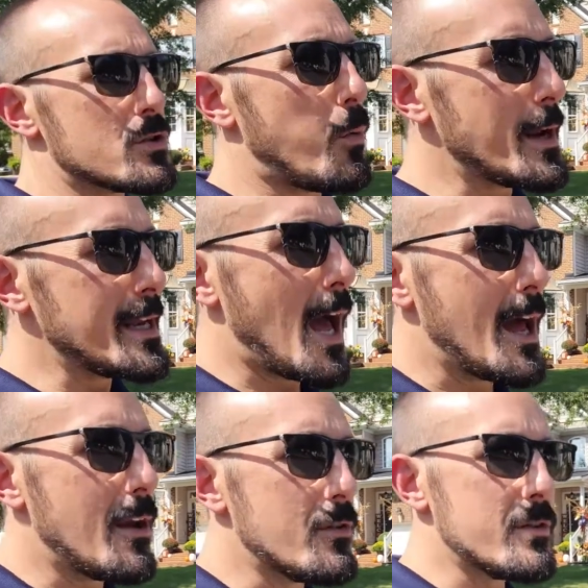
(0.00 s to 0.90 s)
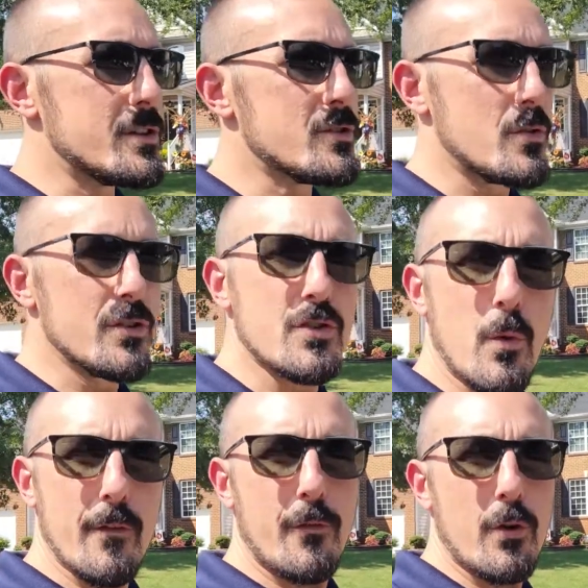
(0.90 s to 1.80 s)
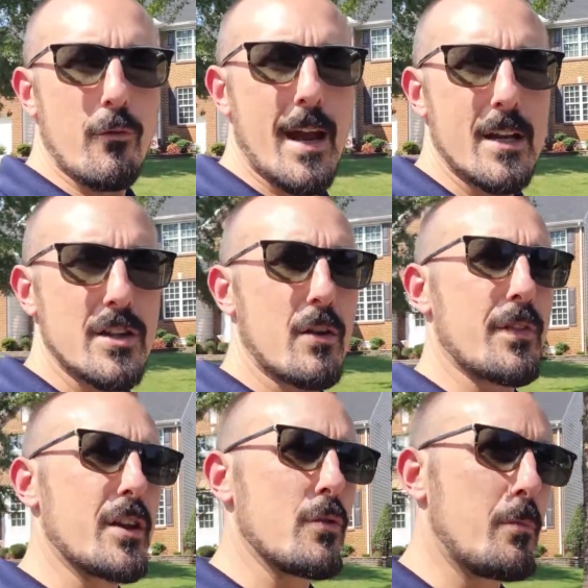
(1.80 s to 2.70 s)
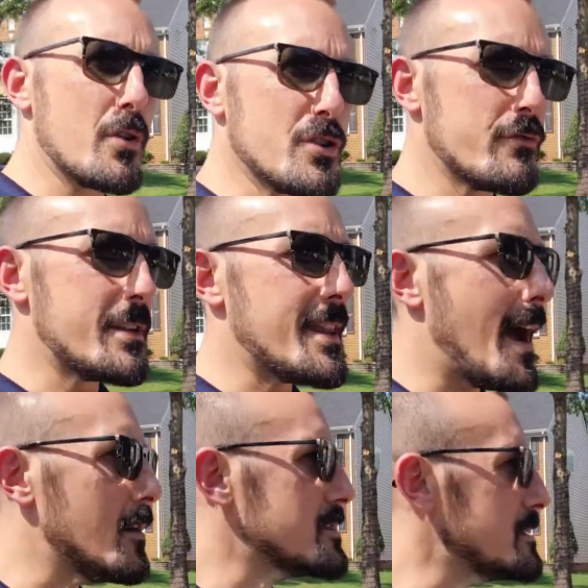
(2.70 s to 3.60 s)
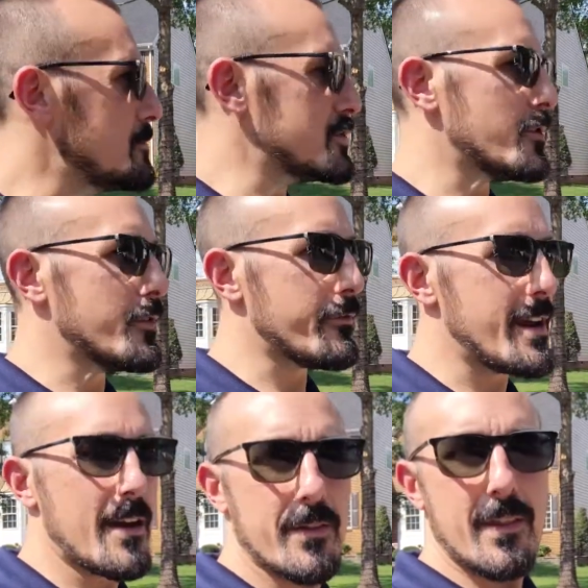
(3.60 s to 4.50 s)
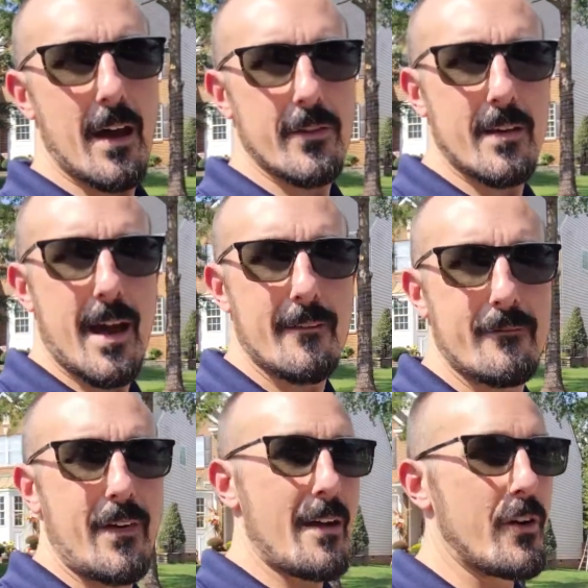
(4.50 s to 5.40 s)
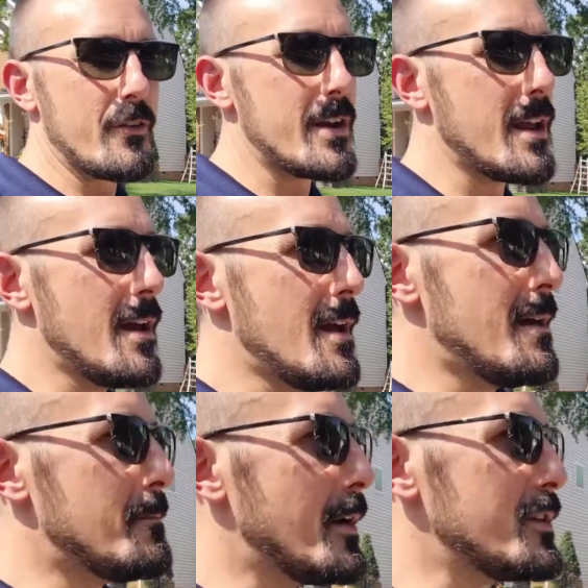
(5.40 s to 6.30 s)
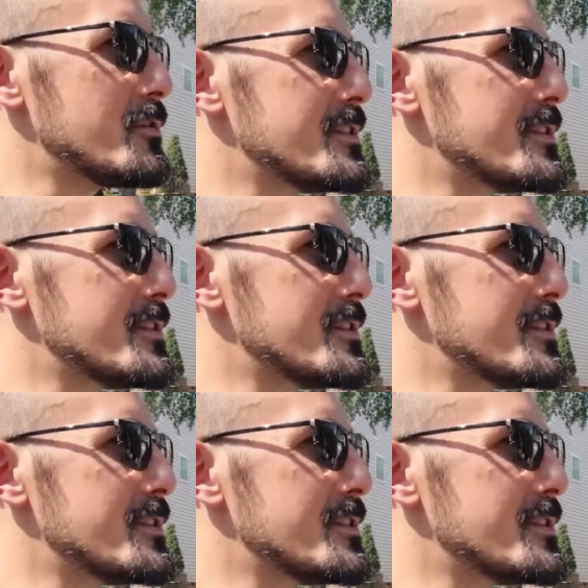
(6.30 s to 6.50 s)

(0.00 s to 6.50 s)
2,900 sort of square foot range. I don't think you'll push 3,000, push over 3,000 at 500, but you